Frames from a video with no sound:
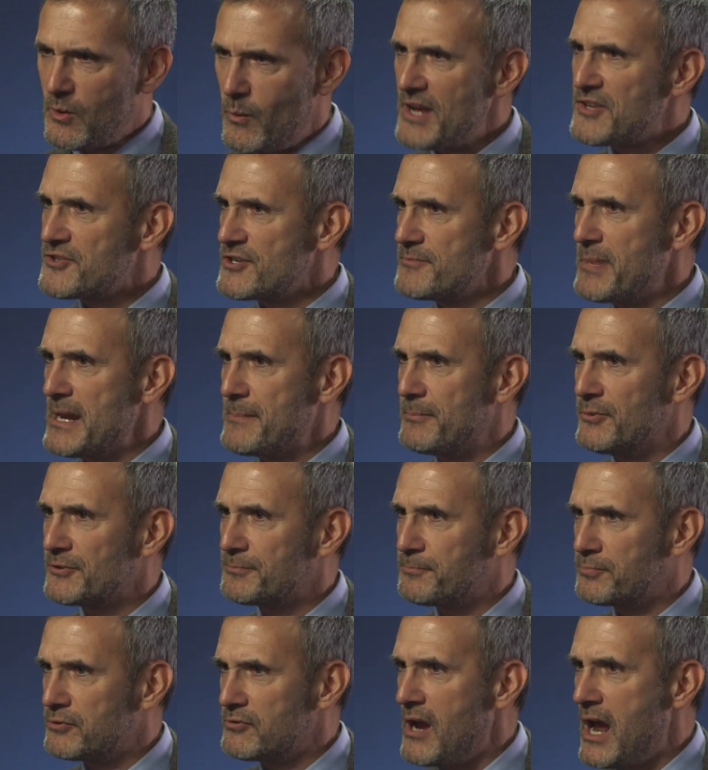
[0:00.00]
of question
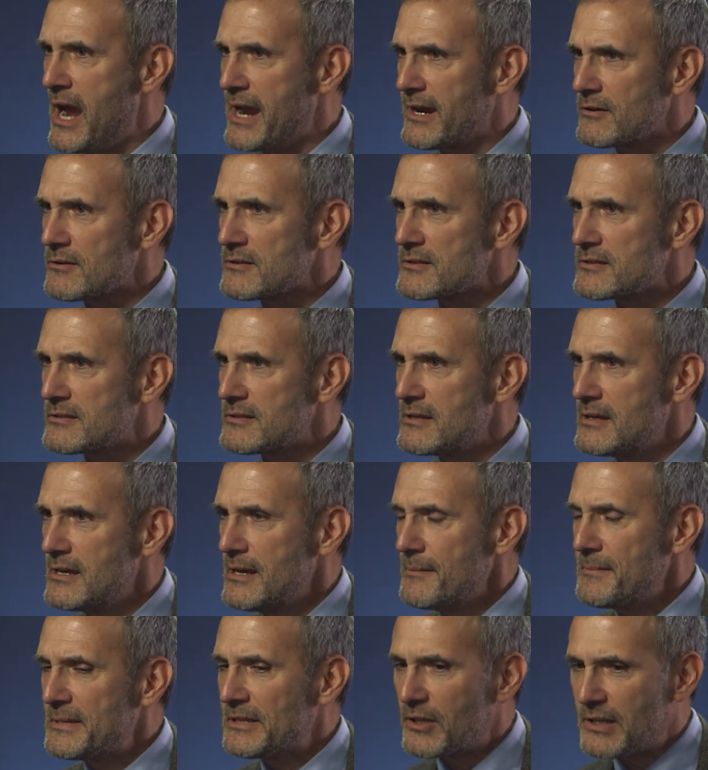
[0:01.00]
people's priors.
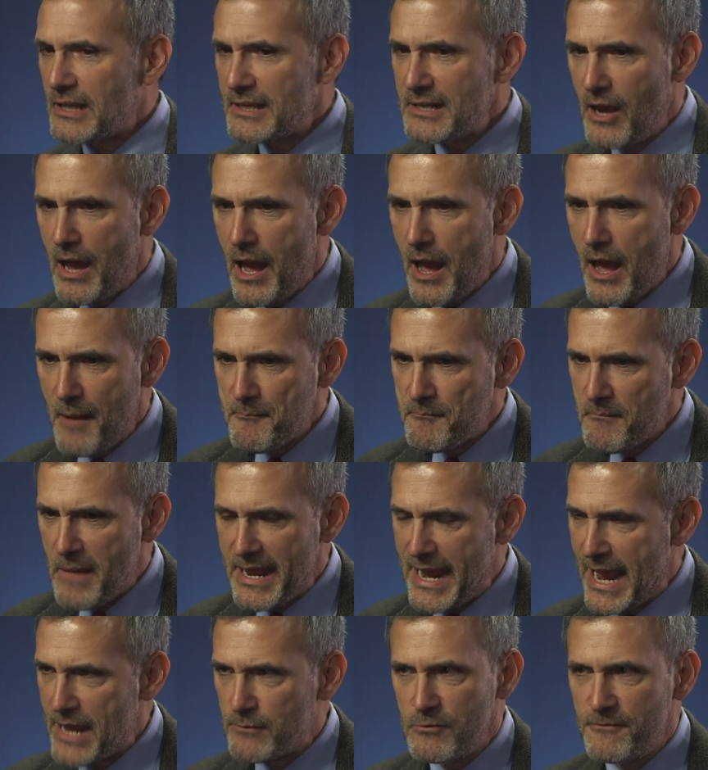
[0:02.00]
I mean, look, you know, I,
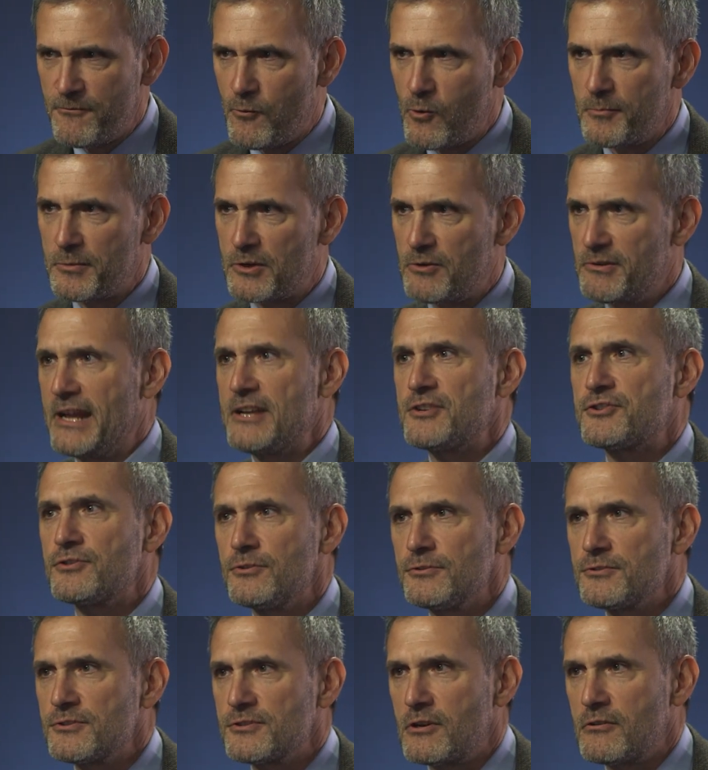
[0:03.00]
my ed reform
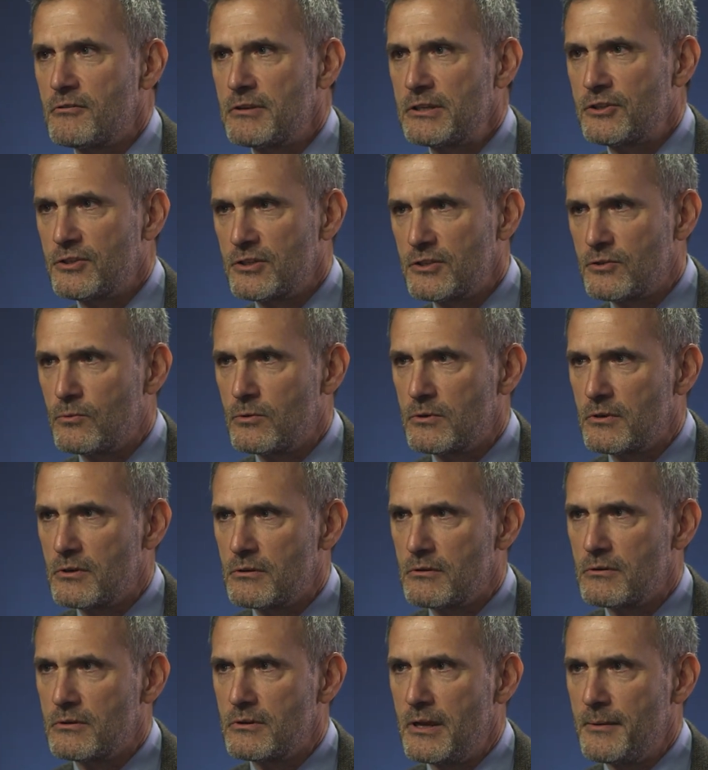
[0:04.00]
credentials are in good
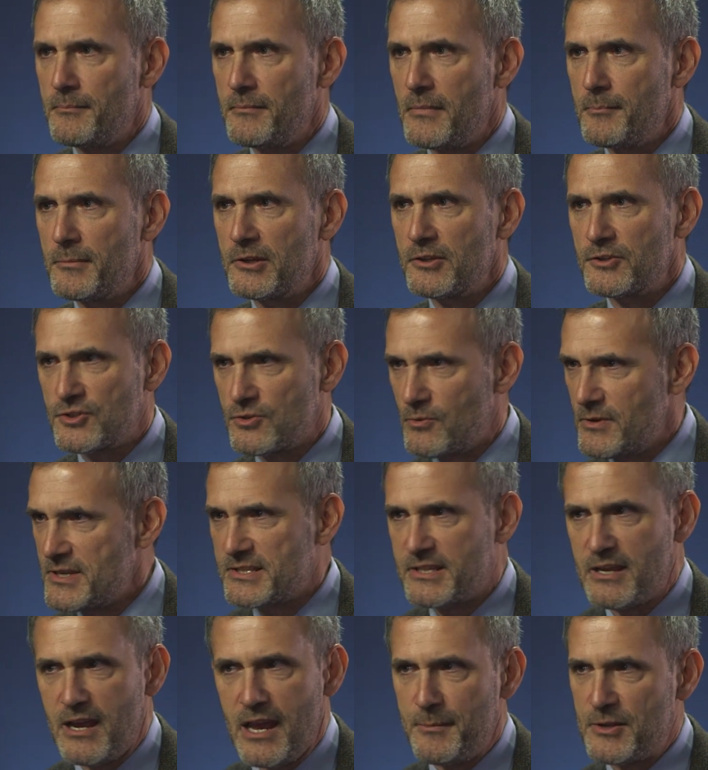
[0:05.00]
order. I'm, I'm, a
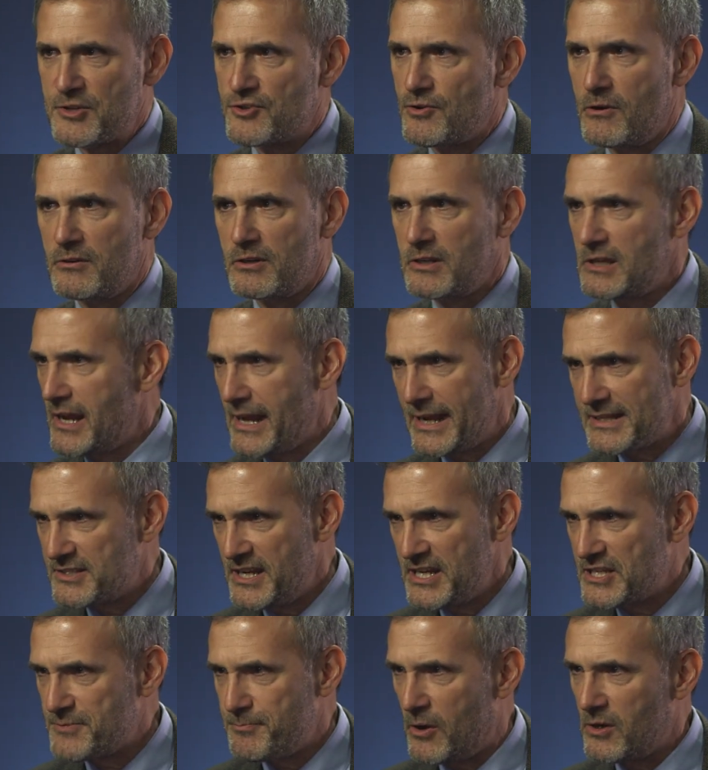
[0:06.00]
choice guy. I'm a charter guy. I
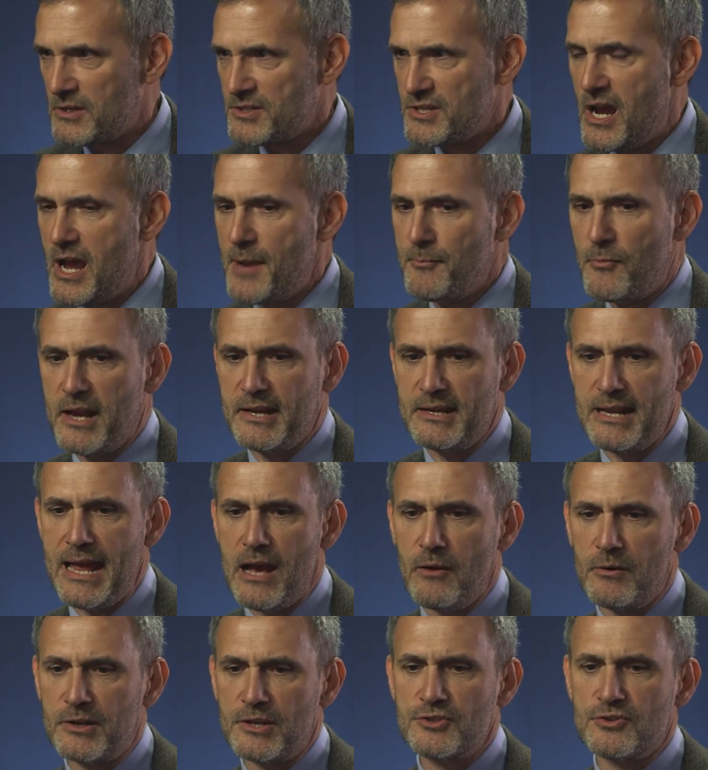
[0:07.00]
teach part time right
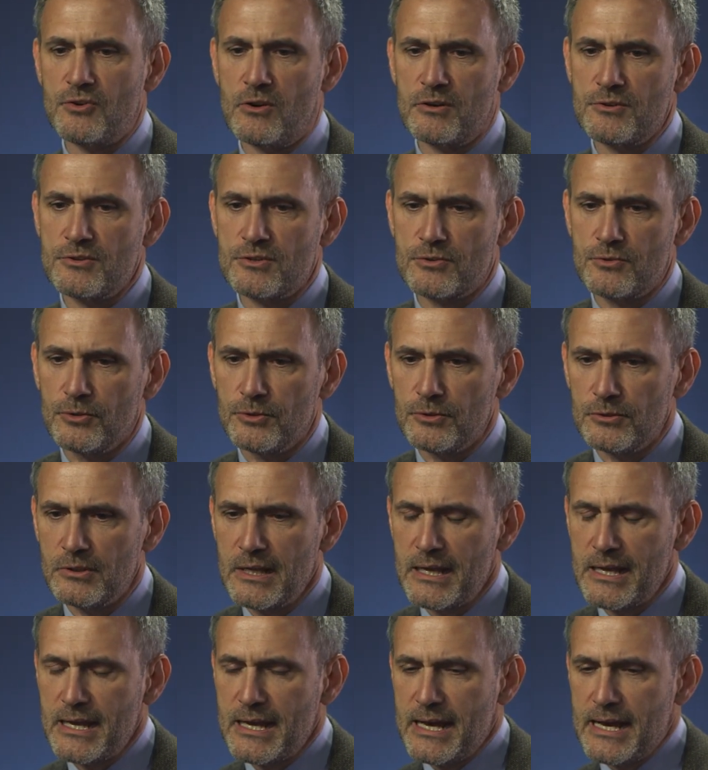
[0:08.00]
now at a charter school.
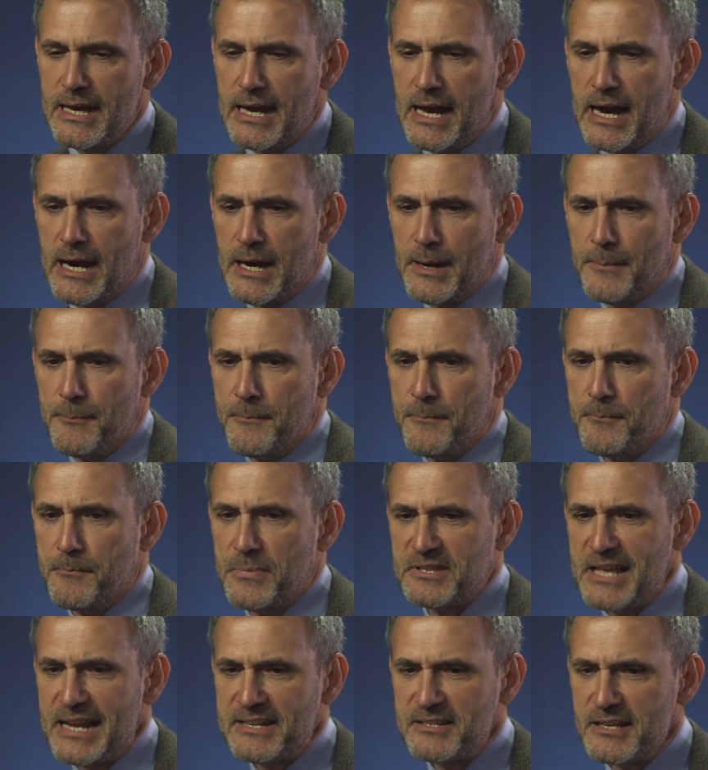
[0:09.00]
Um,
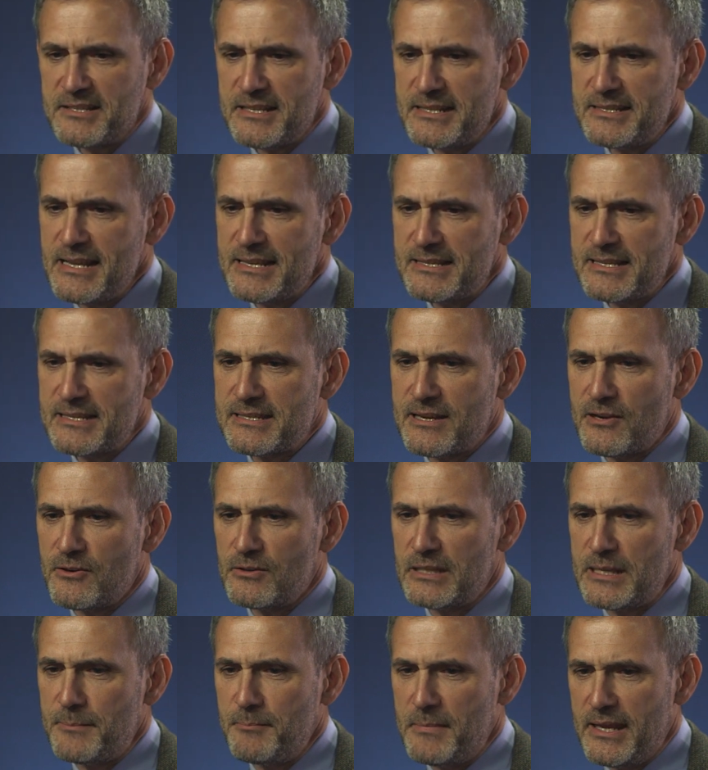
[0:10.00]
but that doesn't
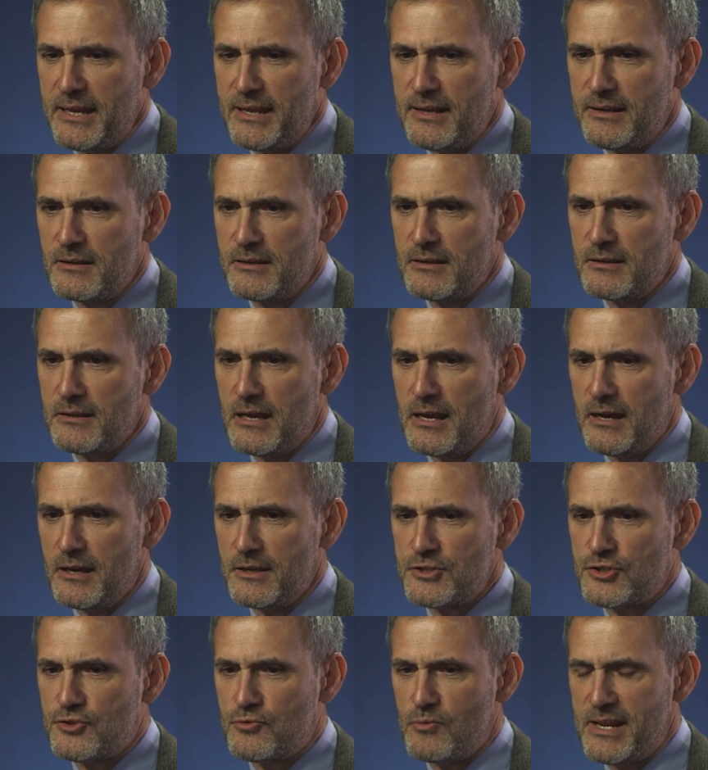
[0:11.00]
necessarily mean
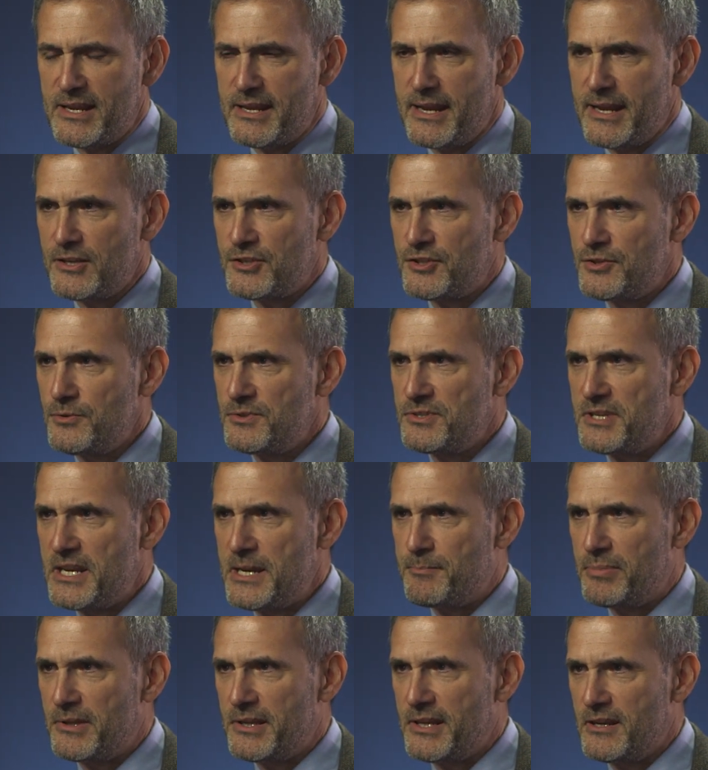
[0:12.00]
uh, drinking too
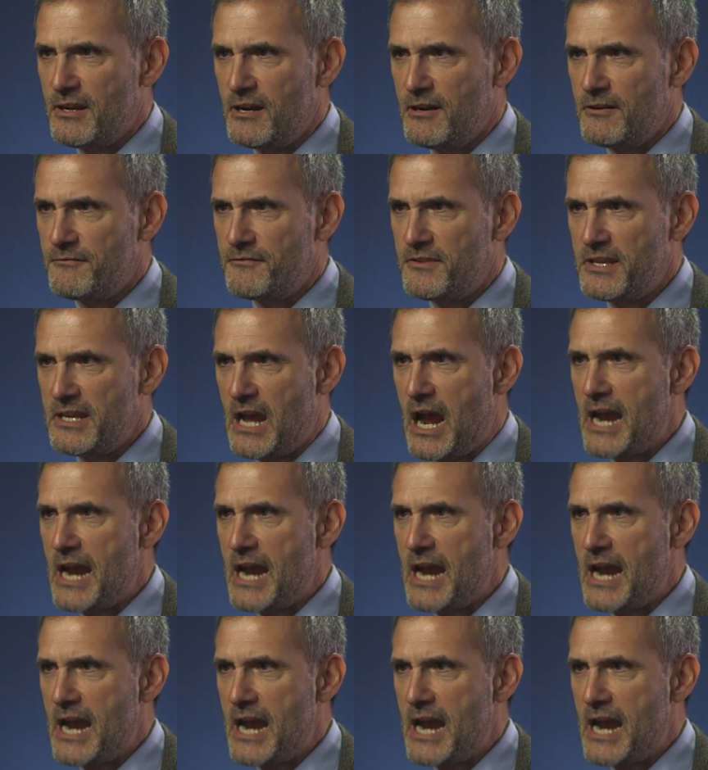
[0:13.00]
deeply of the